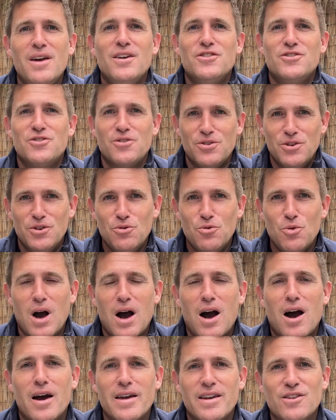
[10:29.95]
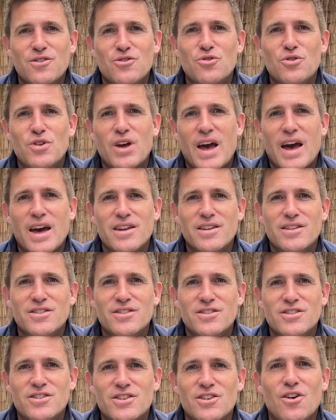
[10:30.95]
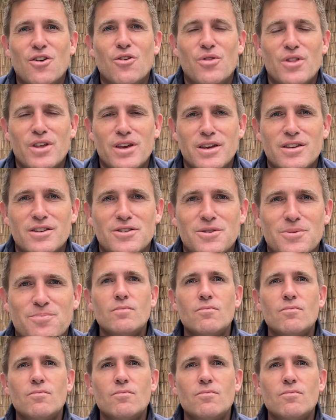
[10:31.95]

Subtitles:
So you are in good hands on these.